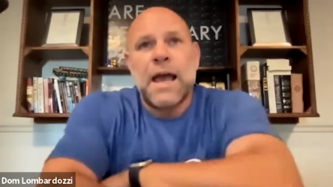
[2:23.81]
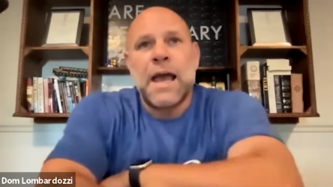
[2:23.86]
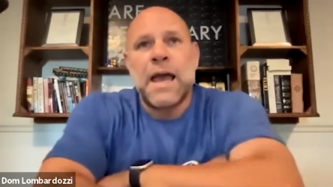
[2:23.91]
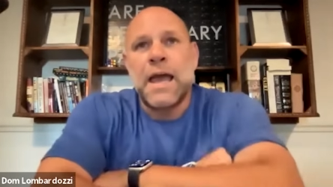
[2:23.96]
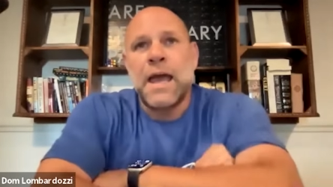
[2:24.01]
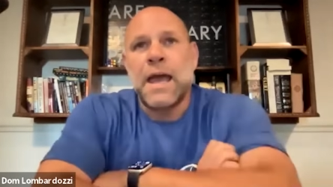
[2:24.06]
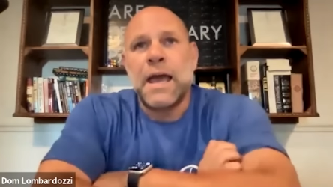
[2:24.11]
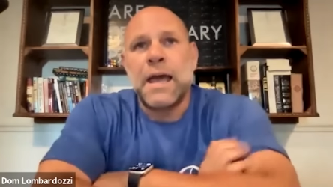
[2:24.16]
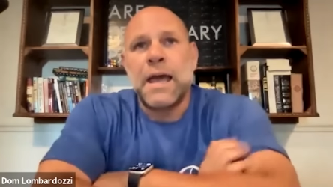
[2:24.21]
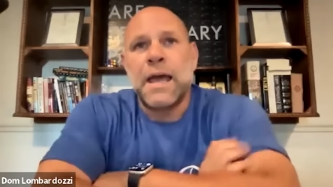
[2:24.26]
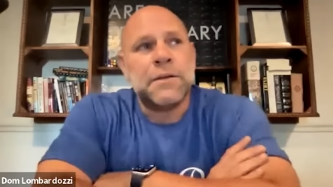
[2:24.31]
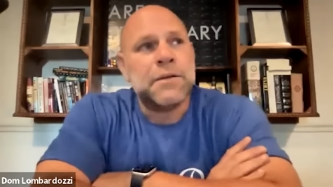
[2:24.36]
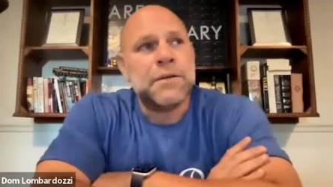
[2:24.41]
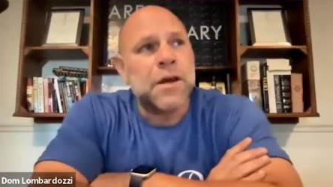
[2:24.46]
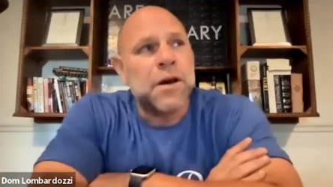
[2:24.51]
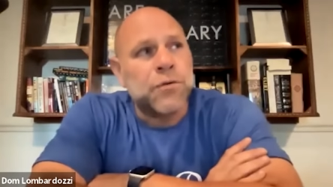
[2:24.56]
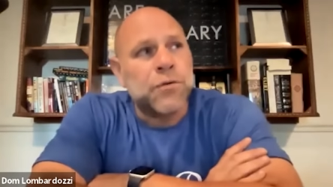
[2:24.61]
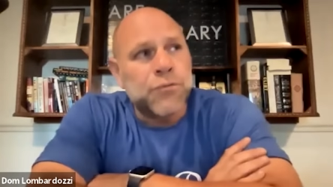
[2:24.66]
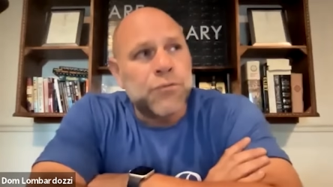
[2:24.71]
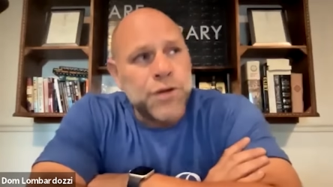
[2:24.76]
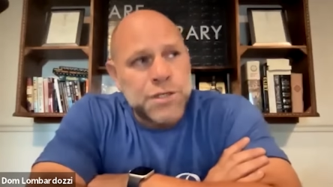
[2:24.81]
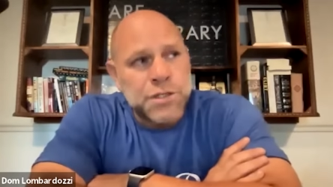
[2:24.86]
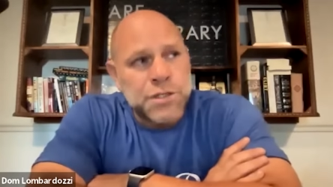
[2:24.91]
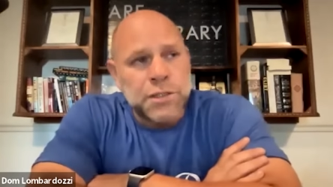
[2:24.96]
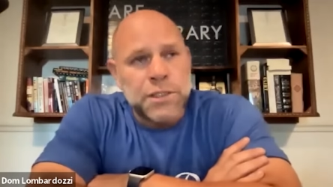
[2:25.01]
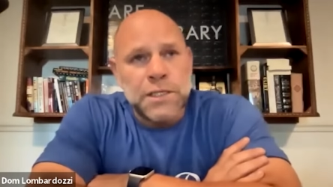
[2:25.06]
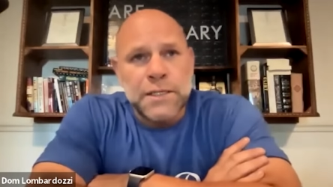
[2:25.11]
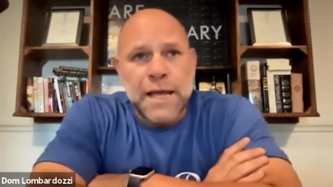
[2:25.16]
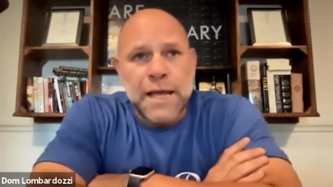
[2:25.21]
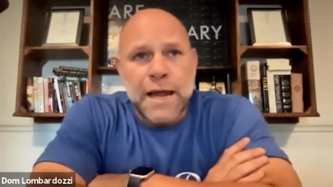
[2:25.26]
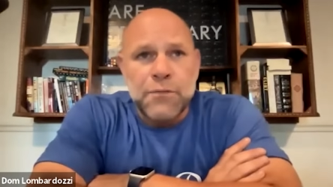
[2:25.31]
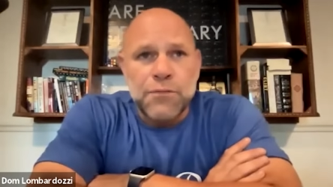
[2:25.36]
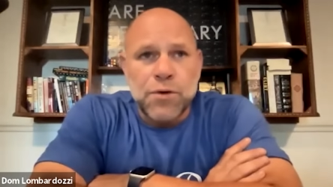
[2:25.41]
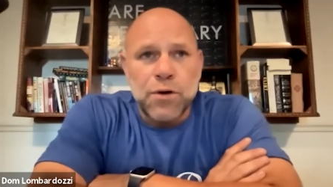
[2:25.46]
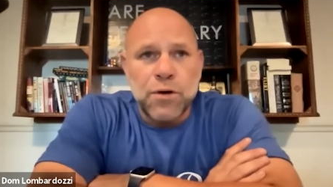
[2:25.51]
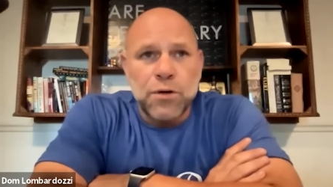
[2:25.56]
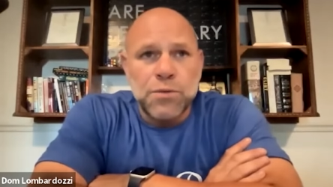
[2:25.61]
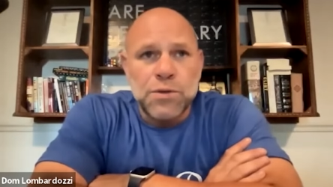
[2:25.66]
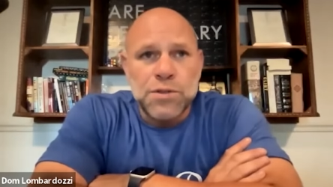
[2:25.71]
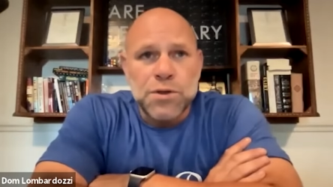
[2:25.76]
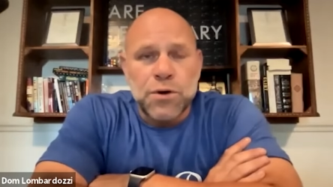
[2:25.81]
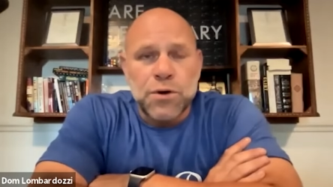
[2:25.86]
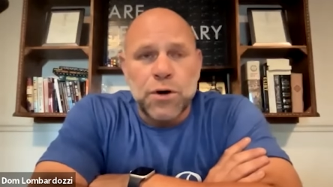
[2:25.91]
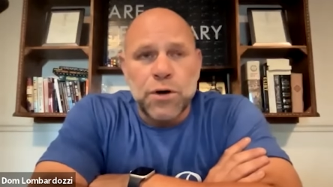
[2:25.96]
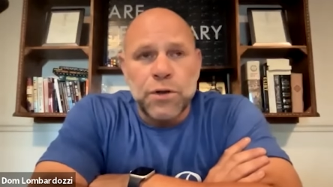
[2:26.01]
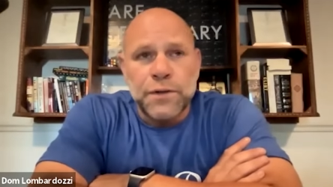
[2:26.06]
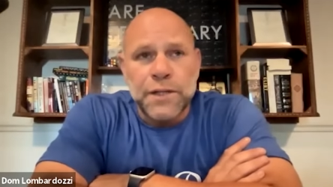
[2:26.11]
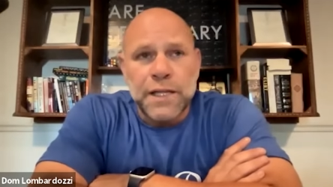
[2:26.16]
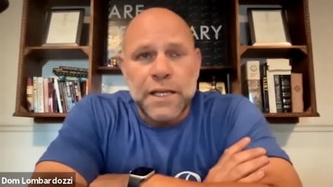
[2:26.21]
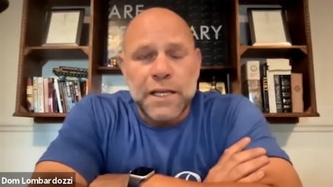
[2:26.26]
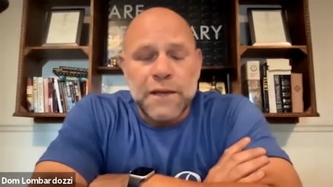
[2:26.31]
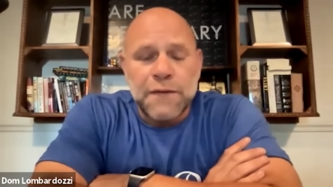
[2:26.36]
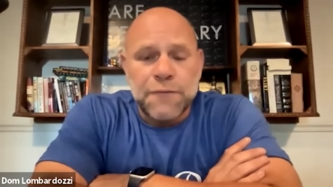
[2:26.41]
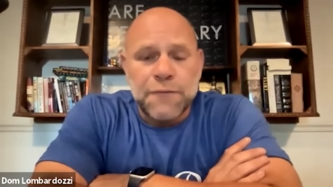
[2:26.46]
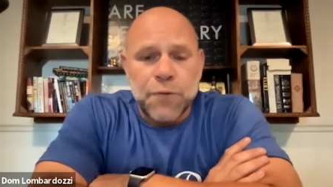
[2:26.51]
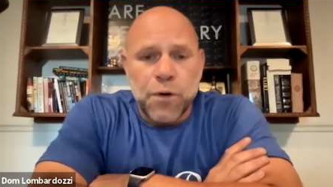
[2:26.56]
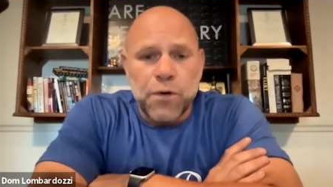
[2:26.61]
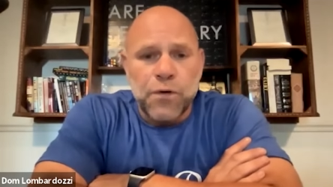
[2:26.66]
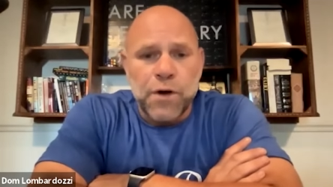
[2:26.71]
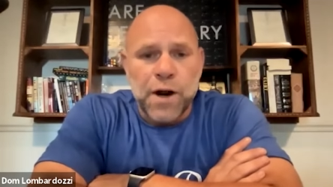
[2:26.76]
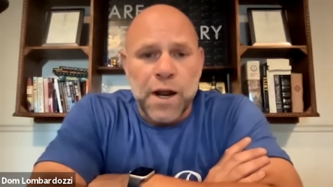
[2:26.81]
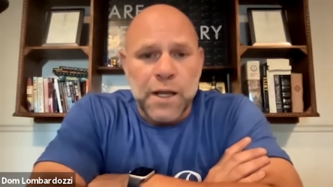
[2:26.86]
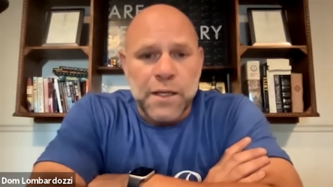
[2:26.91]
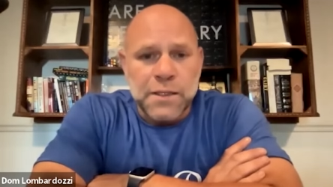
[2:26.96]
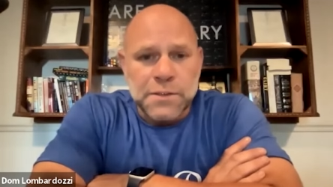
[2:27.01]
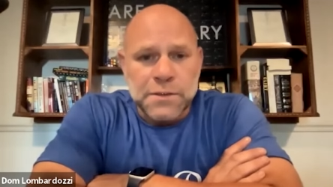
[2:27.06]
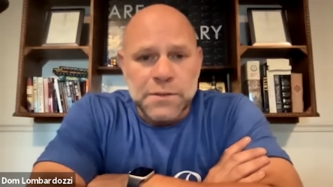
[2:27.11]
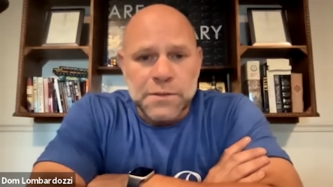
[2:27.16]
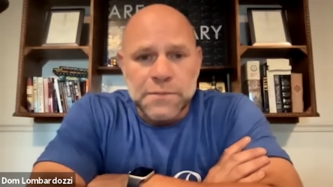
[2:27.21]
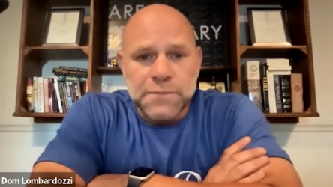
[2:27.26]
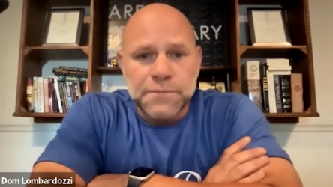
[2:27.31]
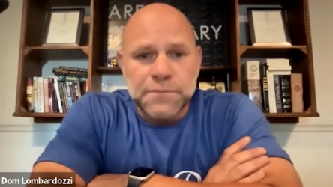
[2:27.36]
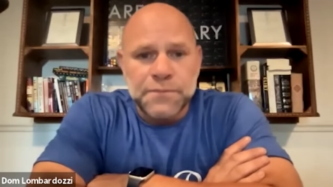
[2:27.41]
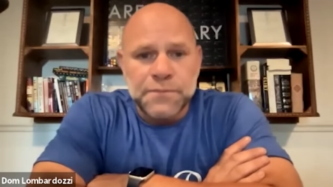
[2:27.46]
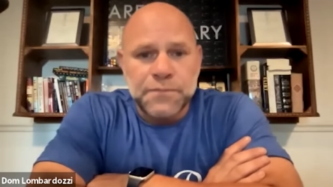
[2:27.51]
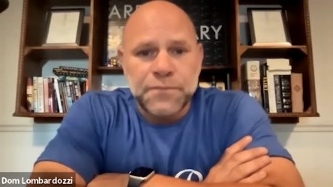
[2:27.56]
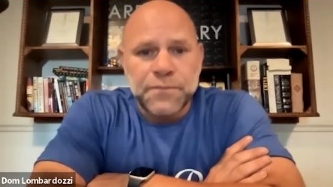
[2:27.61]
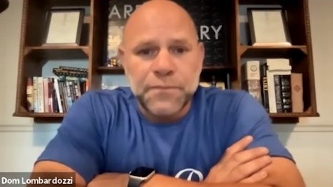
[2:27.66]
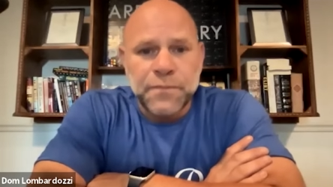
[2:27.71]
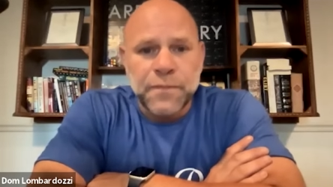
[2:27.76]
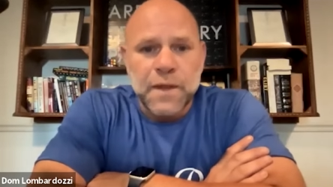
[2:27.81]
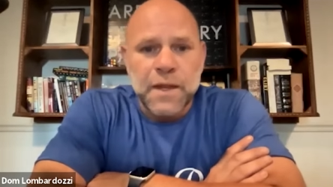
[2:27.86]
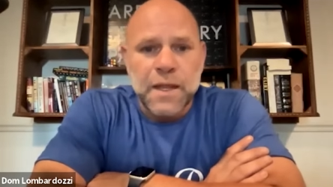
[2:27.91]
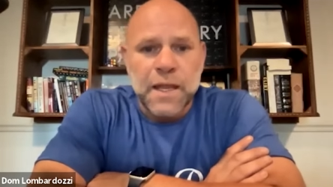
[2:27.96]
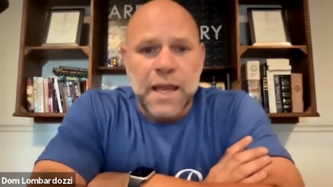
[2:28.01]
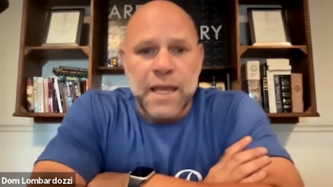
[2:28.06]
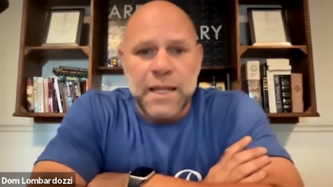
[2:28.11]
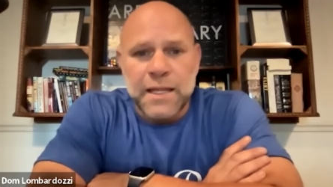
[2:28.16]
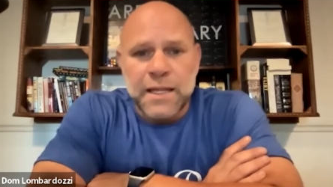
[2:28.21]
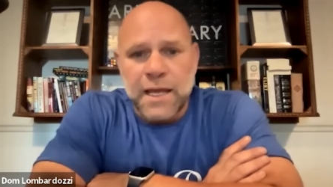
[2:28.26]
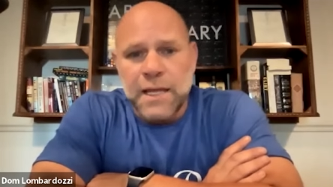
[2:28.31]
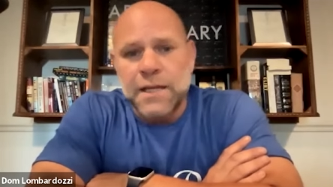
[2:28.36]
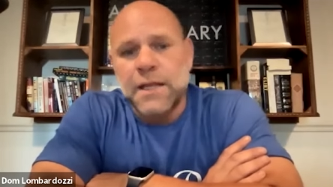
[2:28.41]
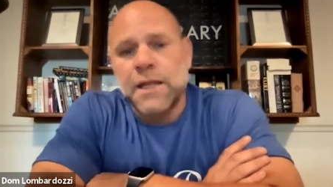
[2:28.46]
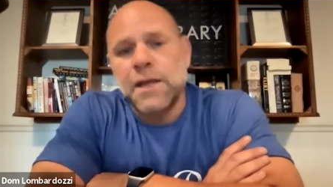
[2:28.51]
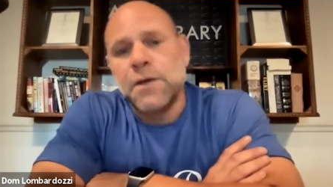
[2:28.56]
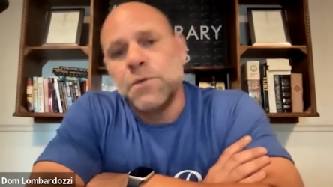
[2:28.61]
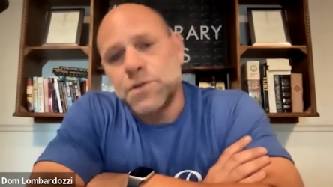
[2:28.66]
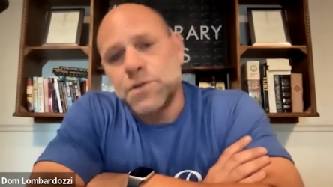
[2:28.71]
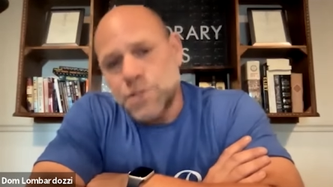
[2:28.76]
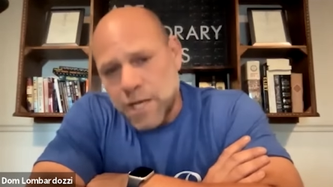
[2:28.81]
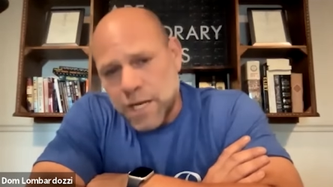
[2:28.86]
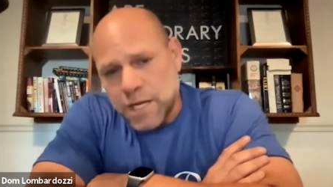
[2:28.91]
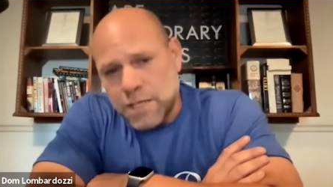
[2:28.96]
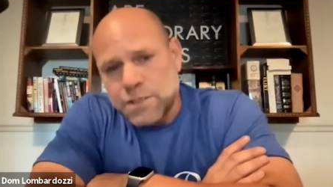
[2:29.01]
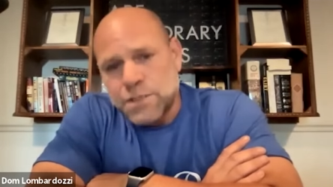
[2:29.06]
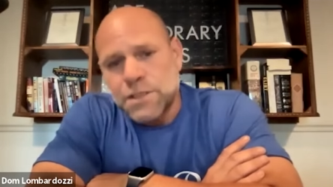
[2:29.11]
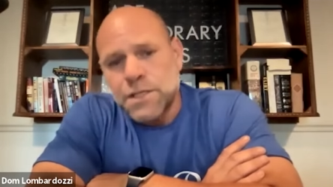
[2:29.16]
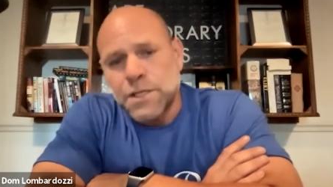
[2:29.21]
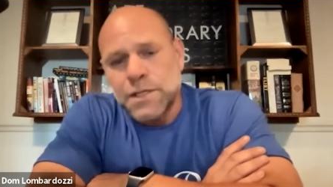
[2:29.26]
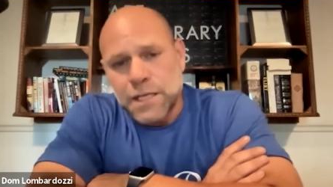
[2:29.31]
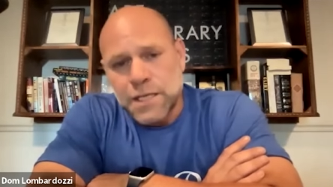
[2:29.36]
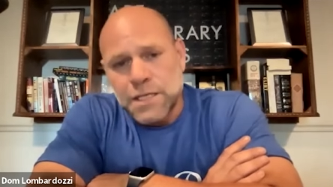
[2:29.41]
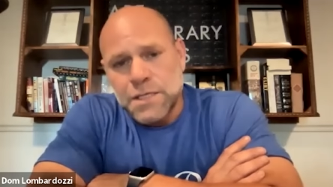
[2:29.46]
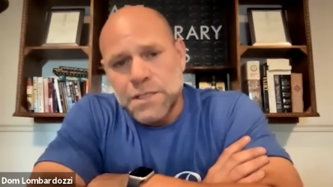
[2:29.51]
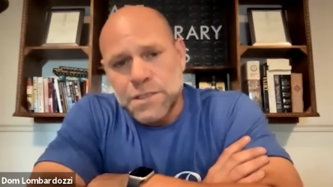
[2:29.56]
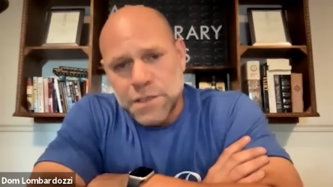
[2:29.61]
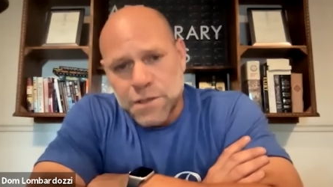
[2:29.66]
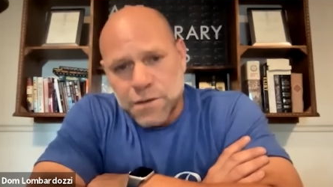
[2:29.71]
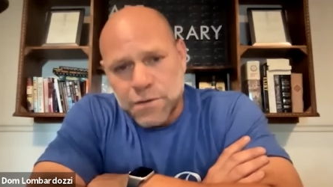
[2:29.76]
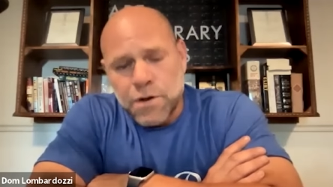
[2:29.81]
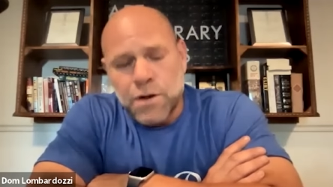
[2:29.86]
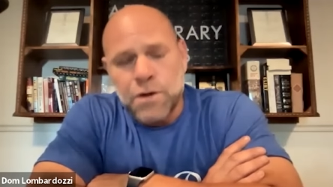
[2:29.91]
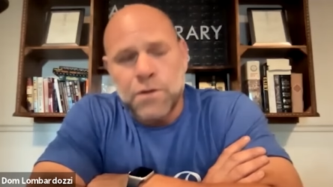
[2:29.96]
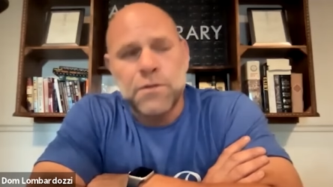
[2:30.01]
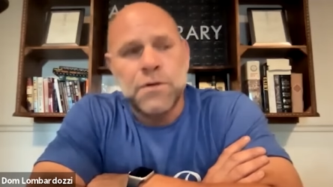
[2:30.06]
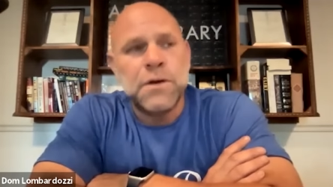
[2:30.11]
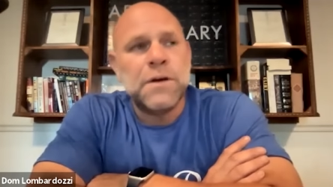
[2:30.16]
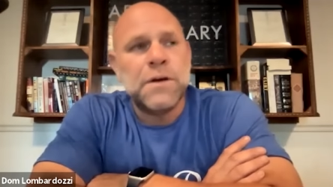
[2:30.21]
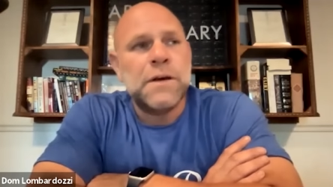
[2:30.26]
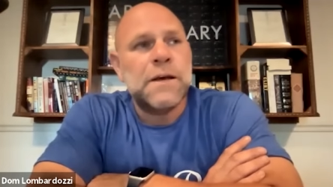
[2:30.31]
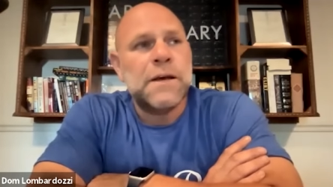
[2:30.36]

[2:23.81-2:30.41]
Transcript: and originally, that role was called Nikki Four Eyes, and then it was changed to Nikki Zero.